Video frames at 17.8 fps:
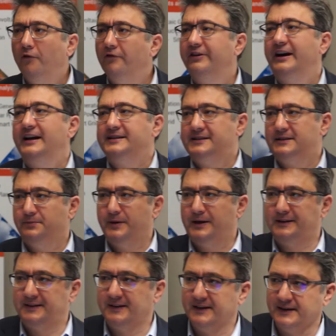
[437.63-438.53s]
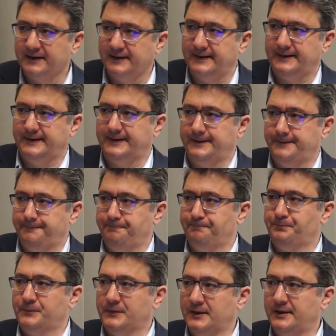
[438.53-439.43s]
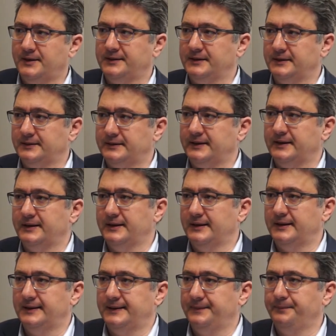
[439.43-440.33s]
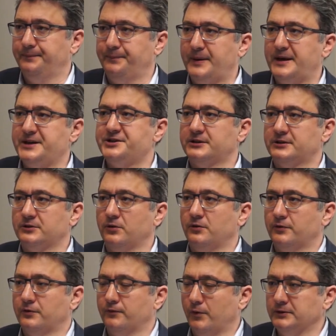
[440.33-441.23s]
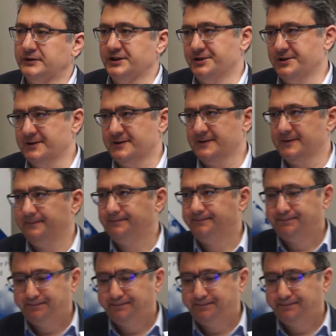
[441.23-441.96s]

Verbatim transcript: overestimating uh, the, the measured over voltages.